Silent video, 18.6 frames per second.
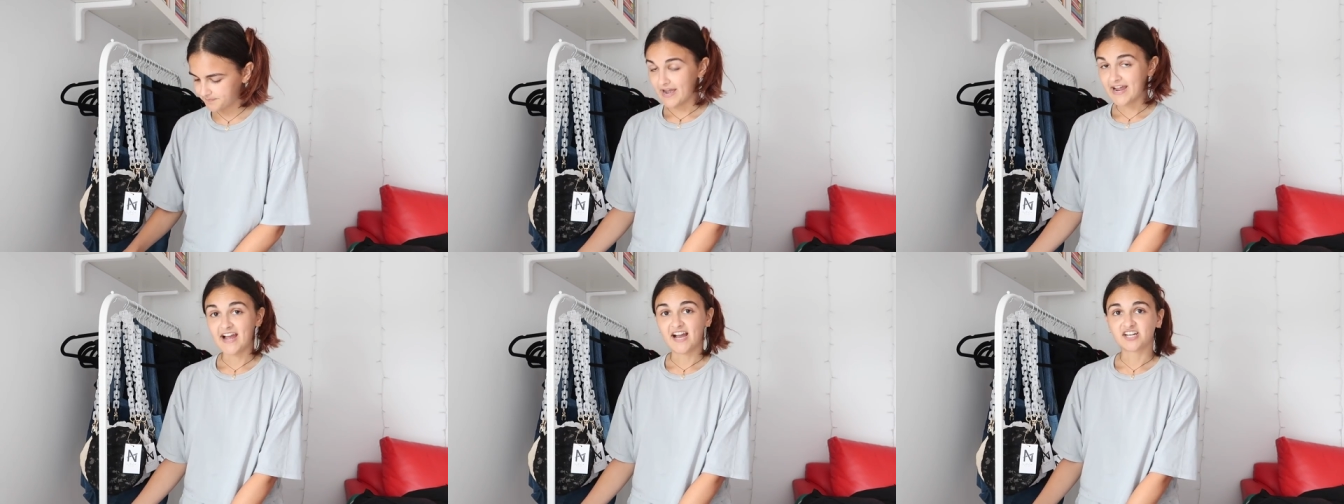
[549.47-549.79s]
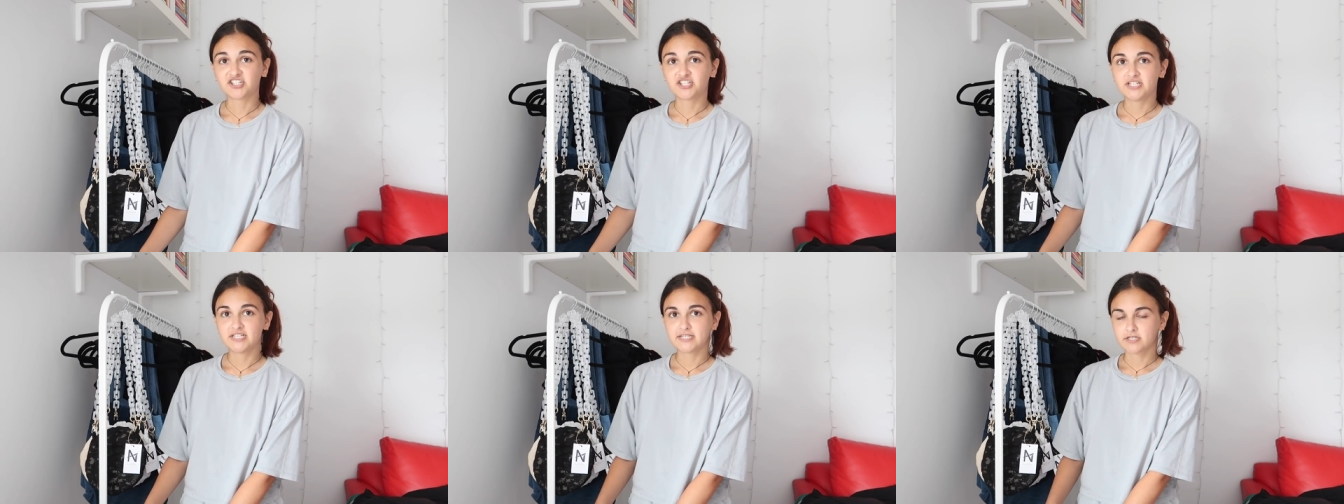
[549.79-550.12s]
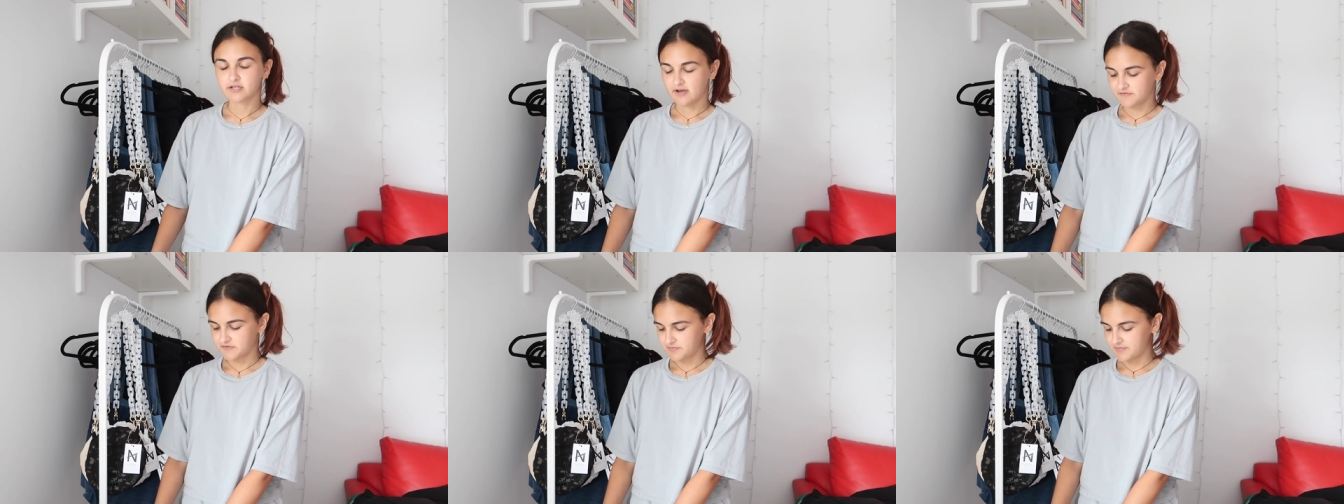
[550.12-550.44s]
I actually
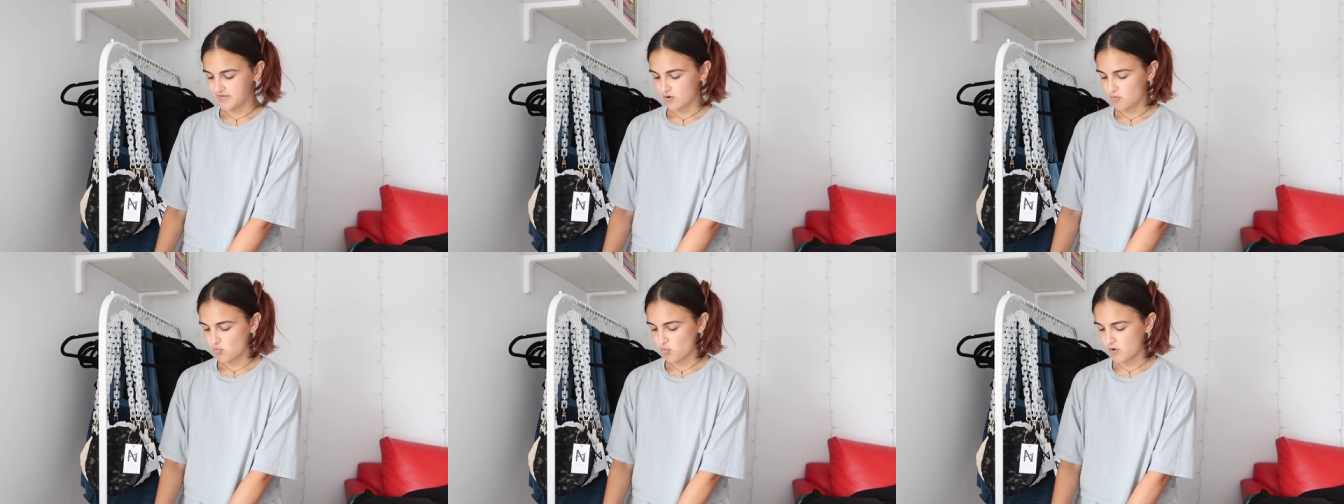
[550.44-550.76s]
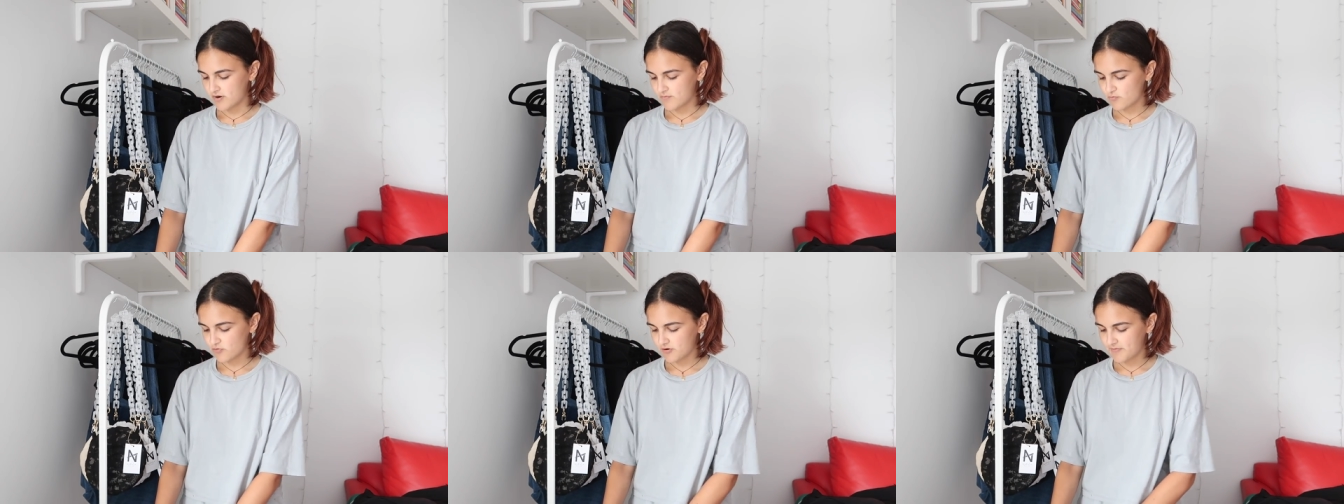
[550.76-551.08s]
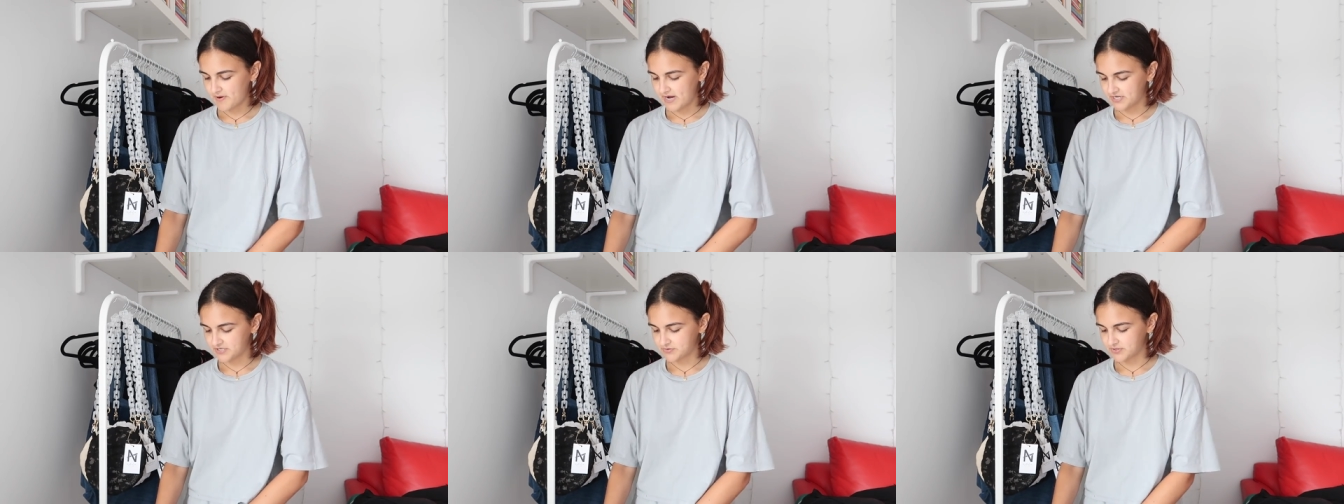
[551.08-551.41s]
still have to make one more
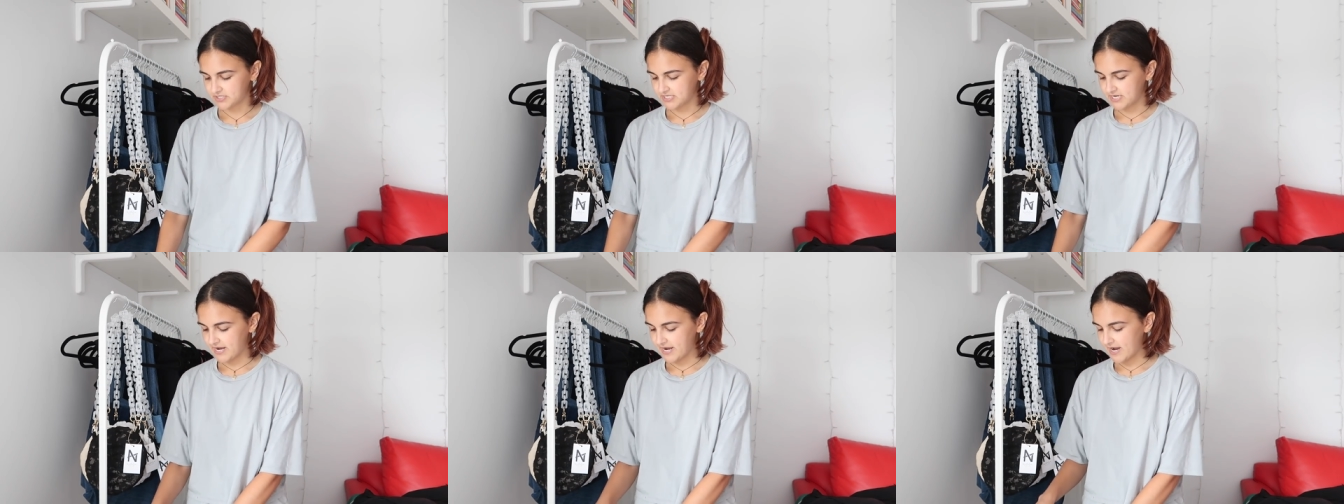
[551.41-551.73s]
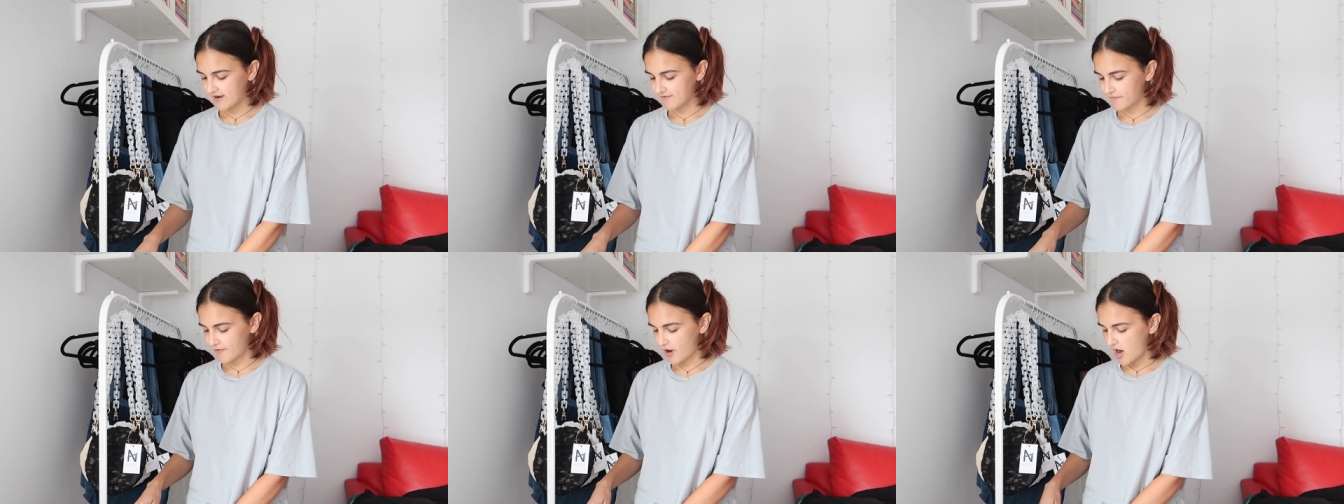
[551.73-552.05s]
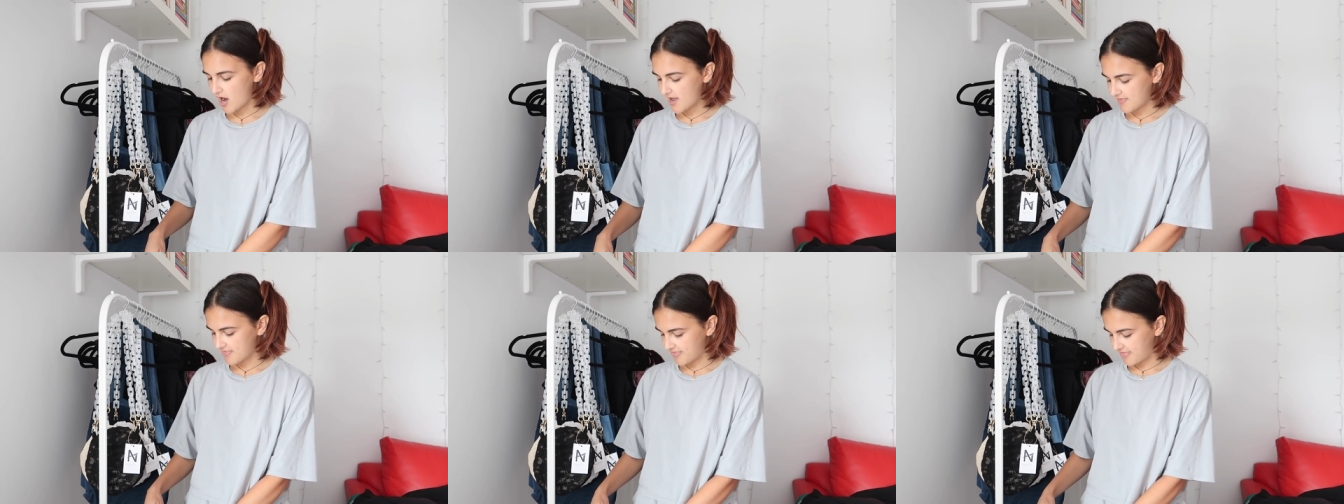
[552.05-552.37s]
patchwork tank. I
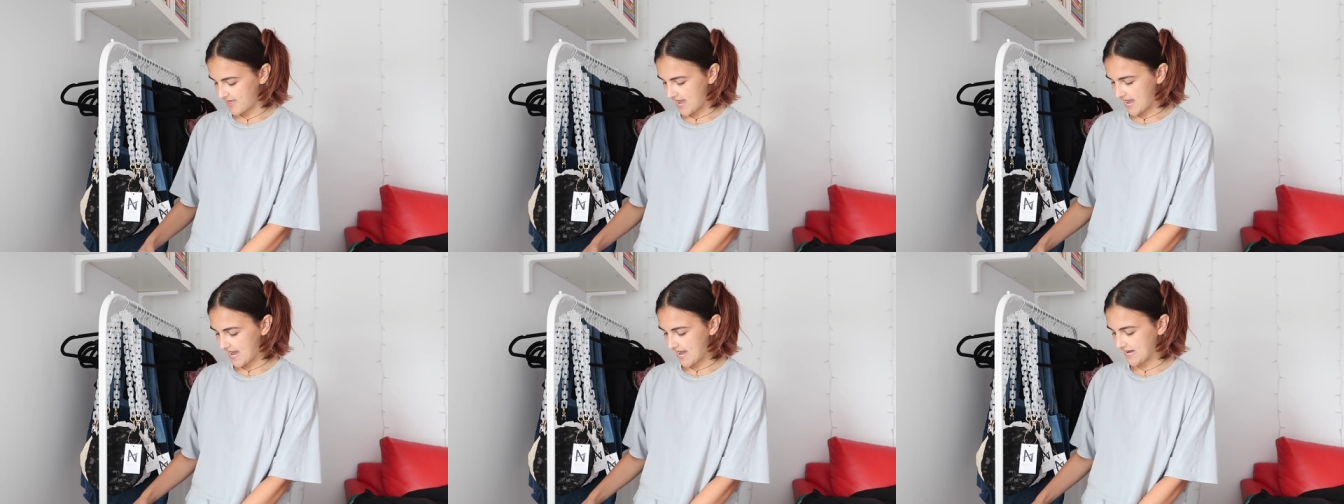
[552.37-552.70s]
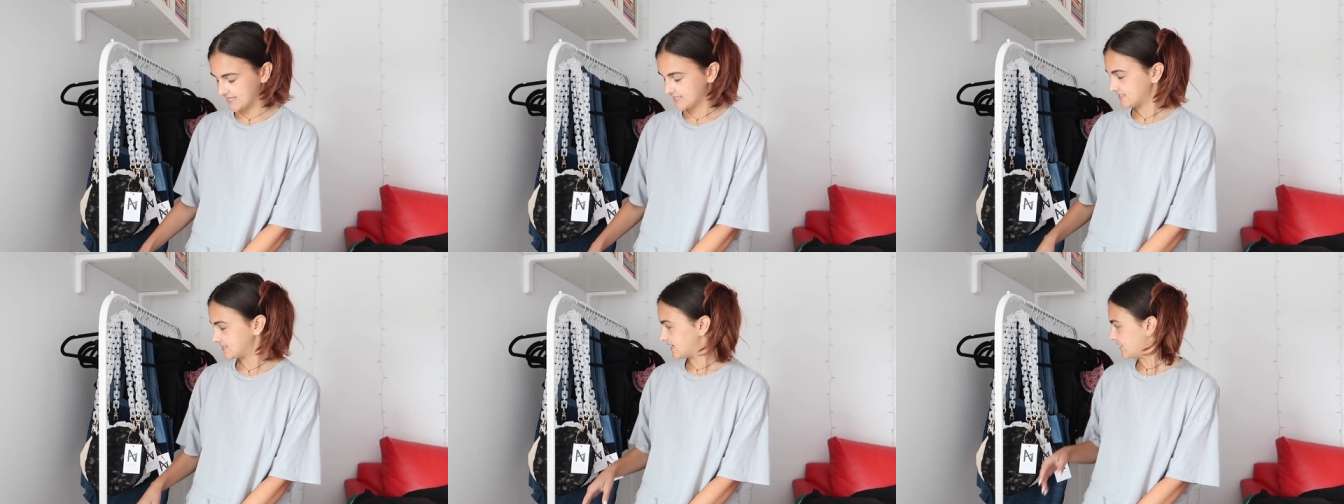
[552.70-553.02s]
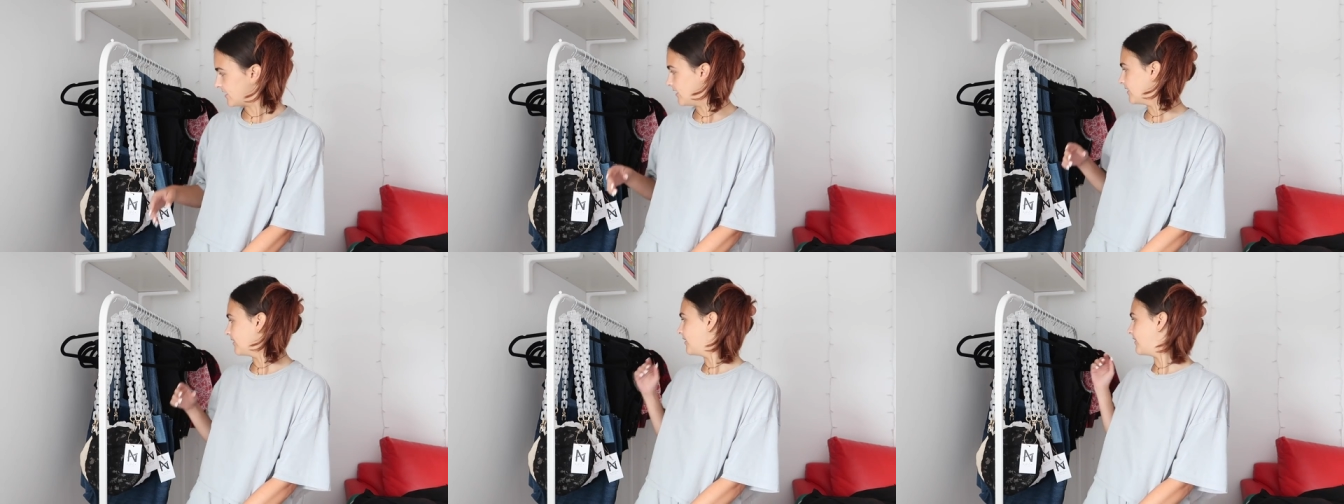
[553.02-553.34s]
forgot that
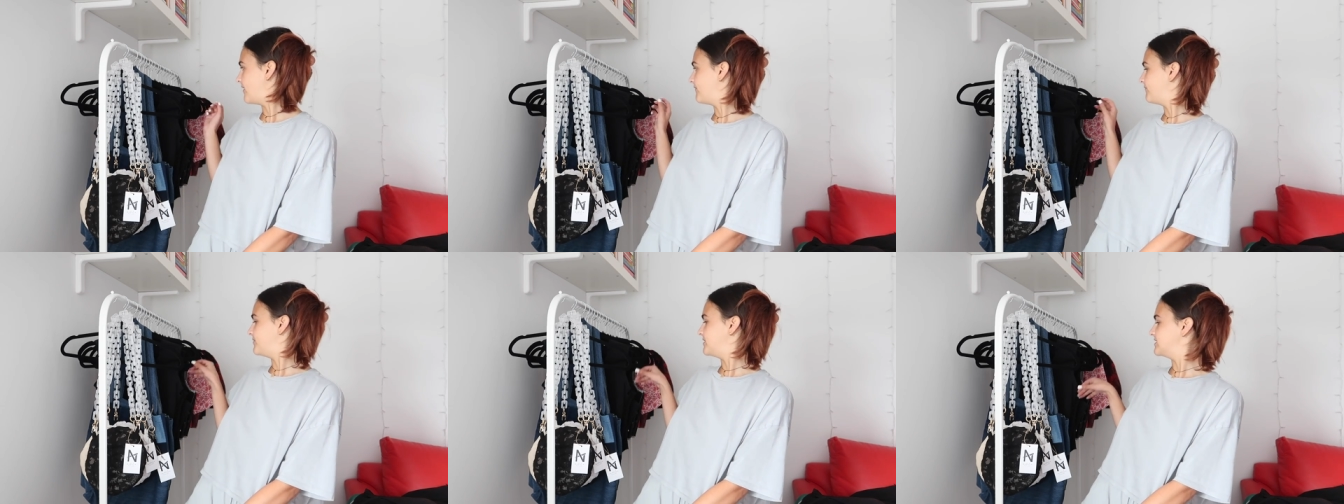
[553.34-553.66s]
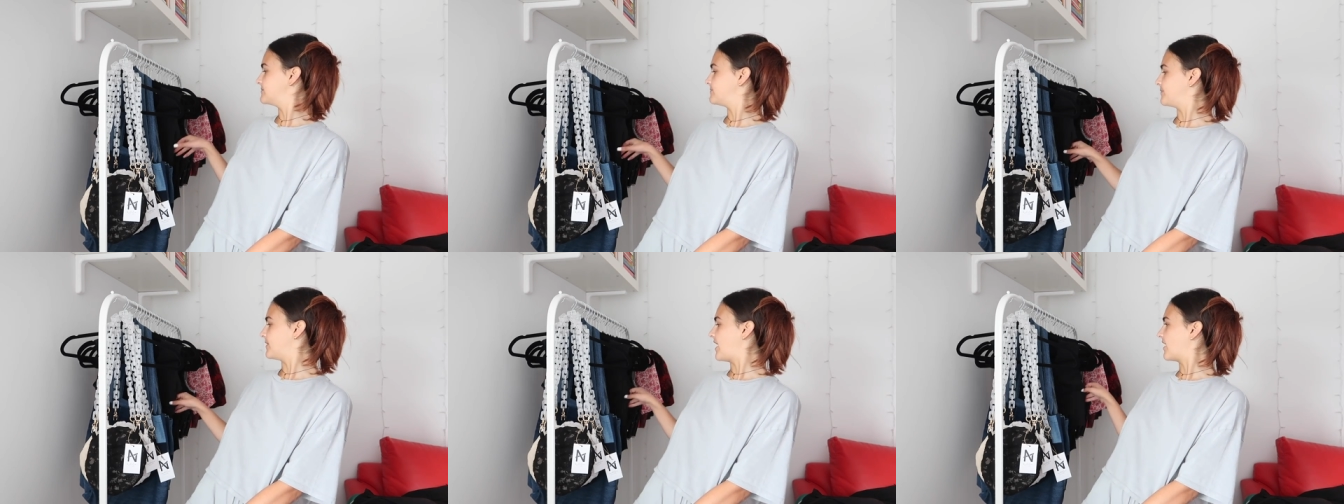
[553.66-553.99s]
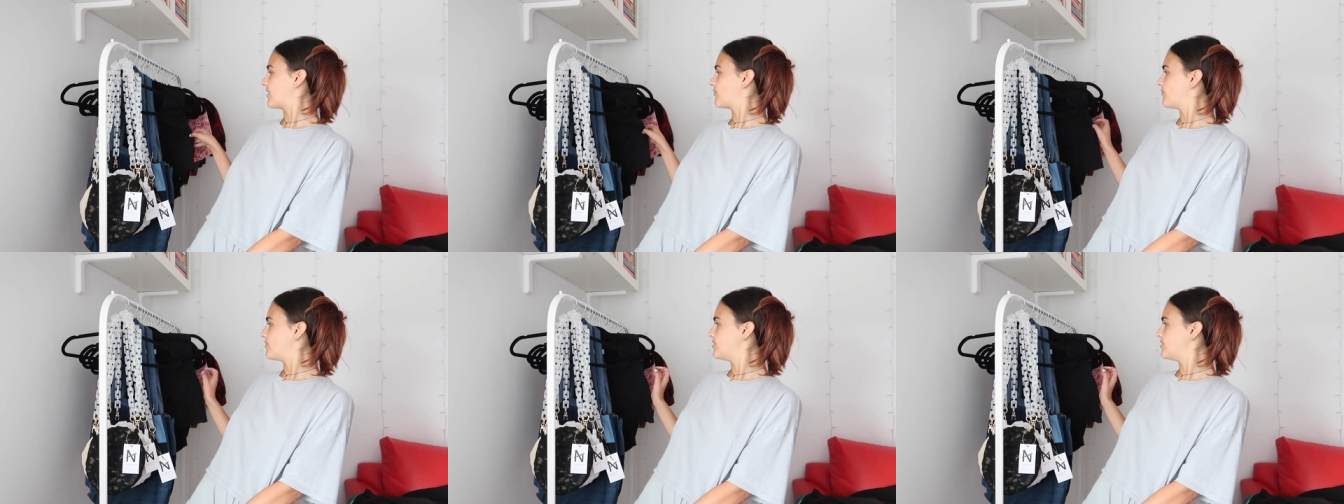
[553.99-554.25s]
of these black